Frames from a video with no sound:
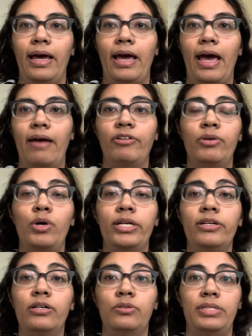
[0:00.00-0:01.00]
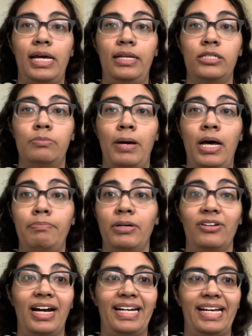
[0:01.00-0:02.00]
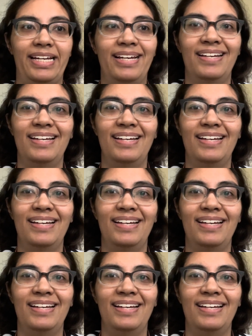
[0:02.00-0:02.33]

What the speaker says: everyone knows Alex Popp already.